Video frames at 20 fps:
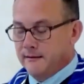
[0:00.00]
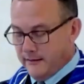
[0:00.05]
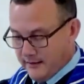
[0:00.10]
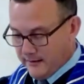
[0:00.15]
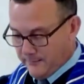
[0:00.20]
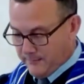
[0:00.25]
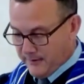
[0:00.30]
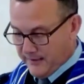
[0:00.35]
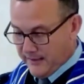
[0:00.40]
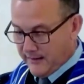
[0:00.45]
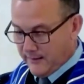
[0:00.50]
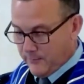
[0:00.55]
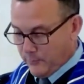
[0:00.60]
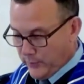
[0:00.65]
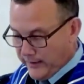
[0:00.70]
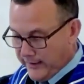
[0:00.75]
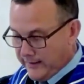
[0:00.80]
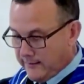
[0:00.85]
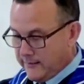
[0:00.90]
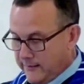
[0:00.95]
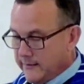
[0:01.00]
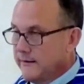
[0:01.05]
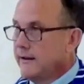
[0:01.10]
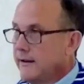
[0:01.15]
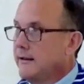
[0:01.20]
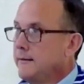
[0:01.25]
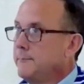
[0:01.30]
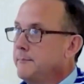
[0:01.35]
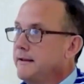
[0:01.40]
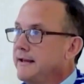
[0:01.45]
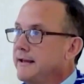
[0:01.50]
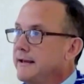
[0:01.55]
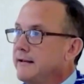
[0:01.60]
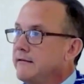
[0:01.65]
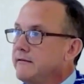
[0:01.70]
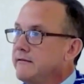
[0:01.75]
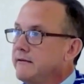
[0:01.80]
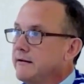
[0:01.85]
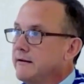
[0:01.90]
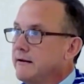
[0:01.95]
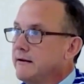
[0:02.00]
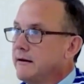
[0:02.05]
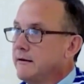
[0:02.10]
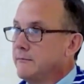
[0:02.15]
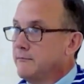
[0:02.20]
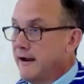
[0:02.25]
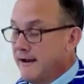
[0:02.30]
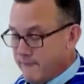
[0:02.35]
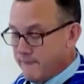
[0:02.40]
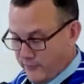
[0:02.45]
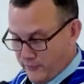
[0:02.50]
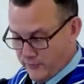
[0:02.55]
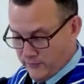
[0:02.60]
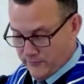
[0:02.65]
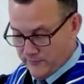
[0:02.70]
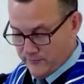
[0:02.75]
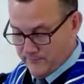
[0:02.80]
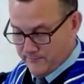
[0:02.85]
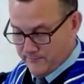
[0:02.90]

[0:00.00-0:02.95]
can become weak and begin to unravel.